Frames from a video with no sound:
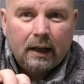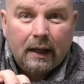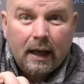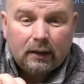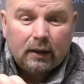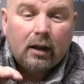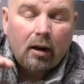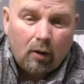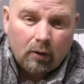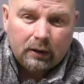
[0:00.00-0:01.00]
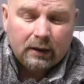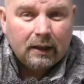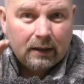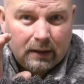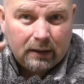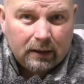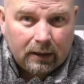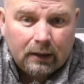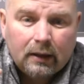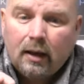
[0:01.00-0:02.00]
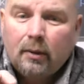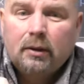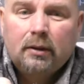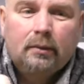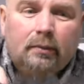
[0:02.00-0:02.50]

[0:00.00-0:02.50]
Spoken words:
get clogged and need cleaning out.